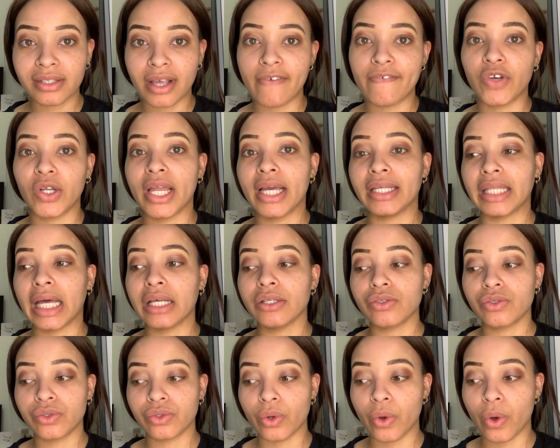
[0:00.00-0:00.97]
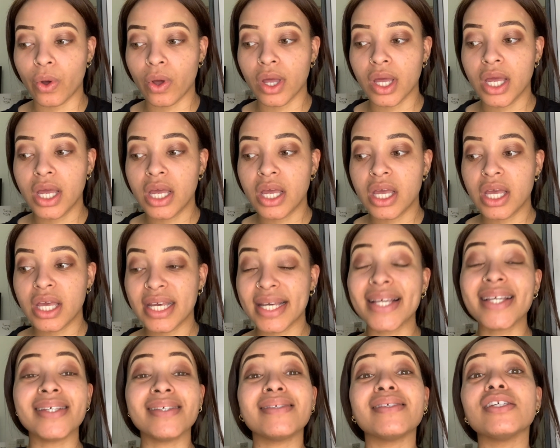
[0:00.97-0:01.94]
I feel like that's so
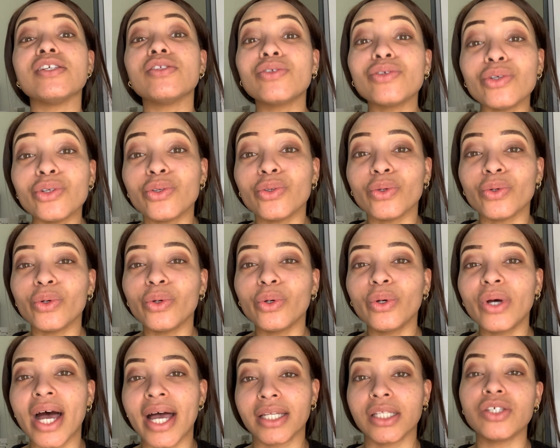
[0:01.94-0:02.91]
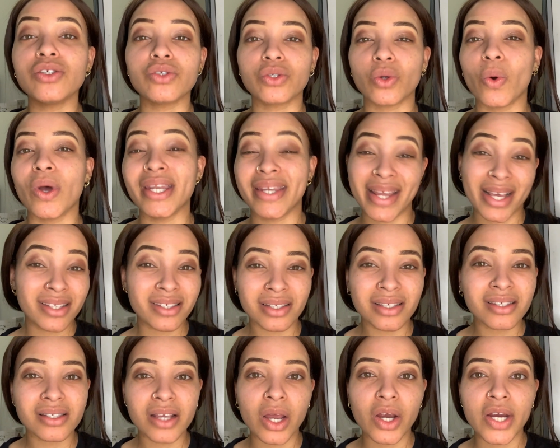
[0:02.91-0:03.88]
easy to do and it's so
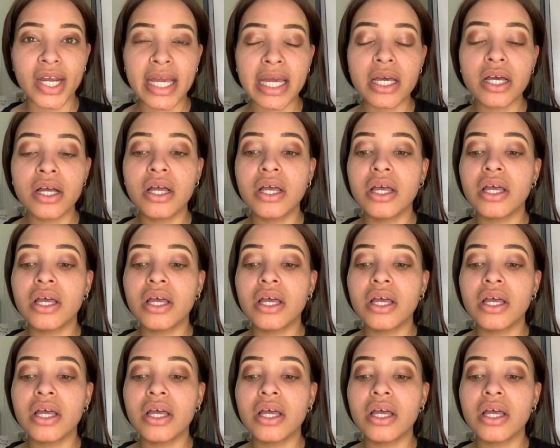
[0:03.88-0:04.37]
unnecessary.